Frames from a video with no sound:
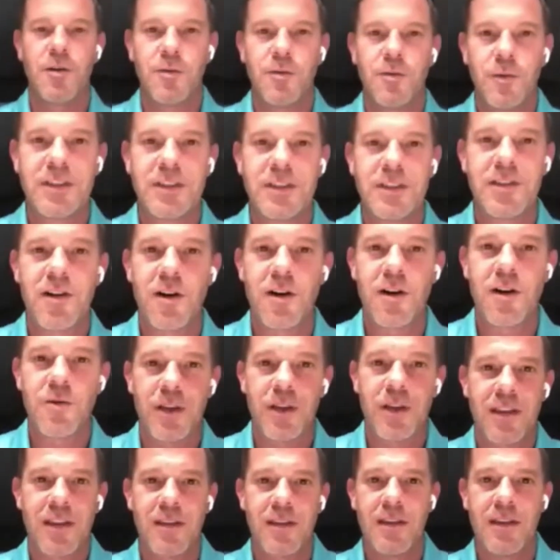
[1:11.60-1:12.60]
start
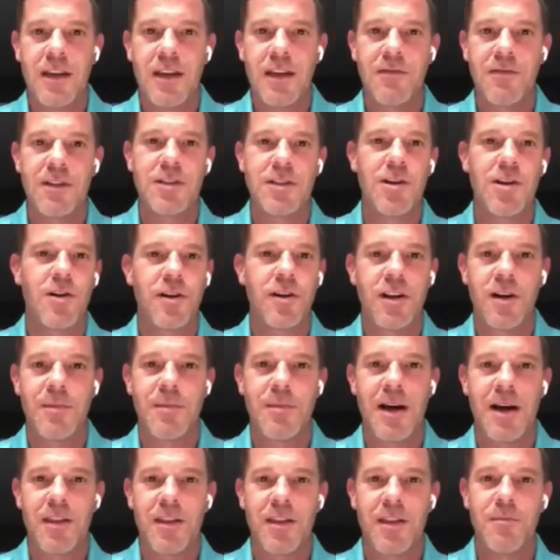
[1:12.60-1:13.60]
with even talking
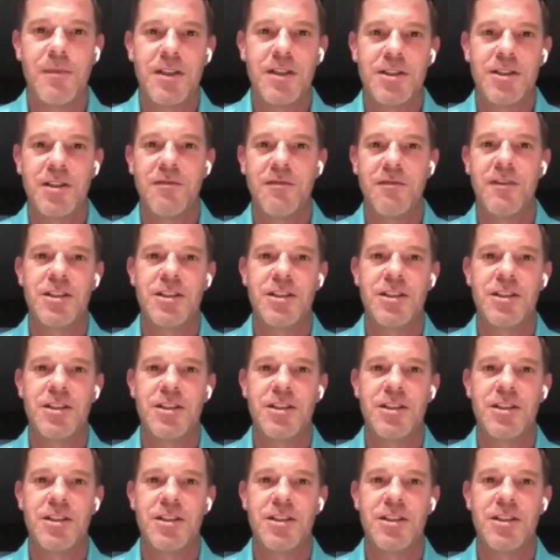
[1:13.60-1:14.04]
about the mission,